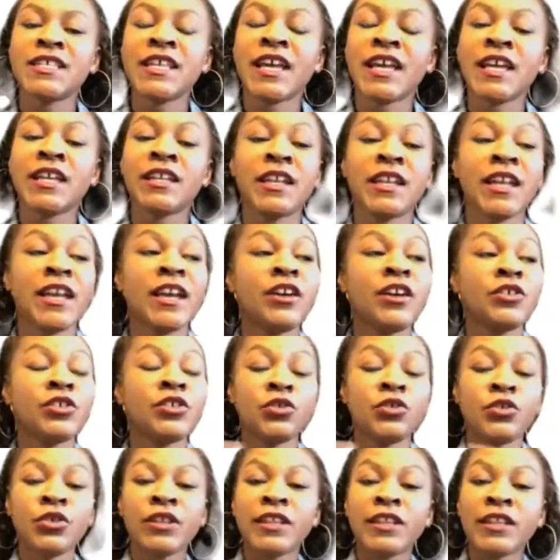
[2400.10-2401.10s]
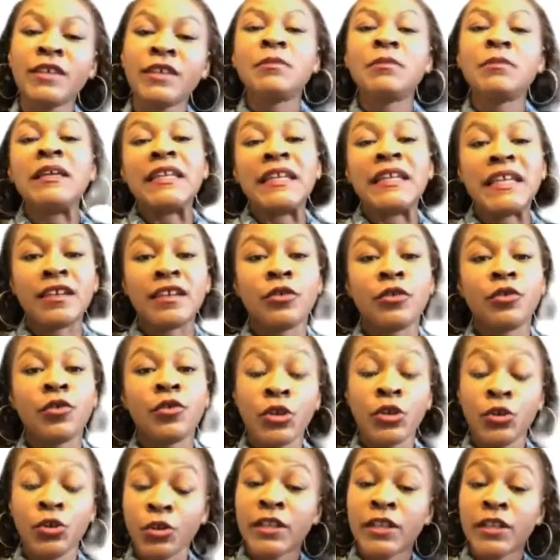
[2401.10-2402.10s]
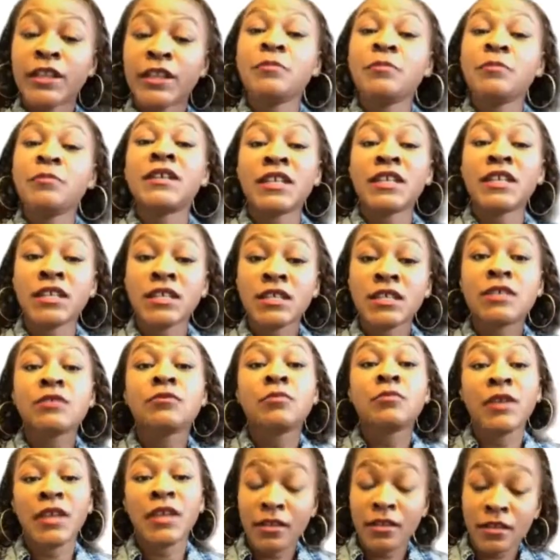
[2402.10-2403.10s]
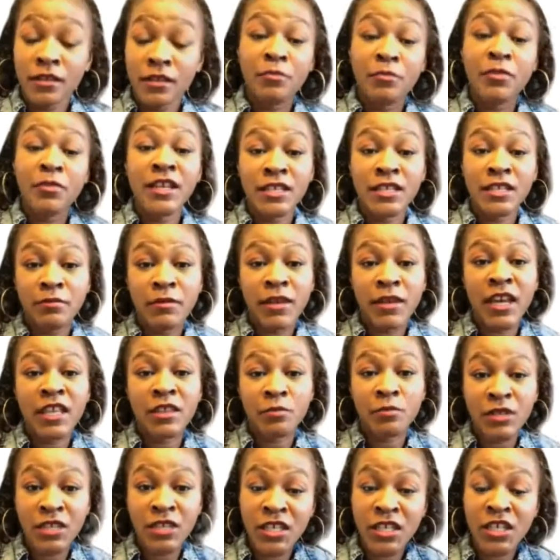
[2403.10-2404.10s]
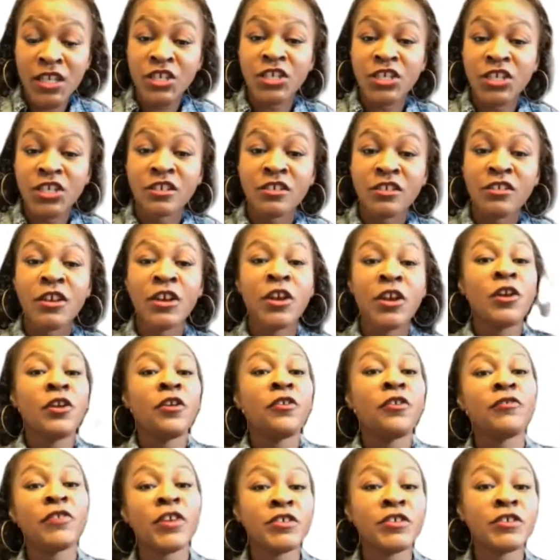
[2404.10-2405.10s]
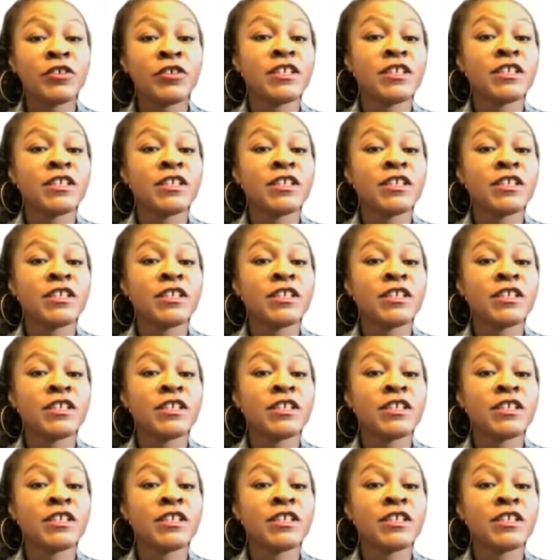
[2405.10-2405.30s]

that now you're limited to being the best mathematician versus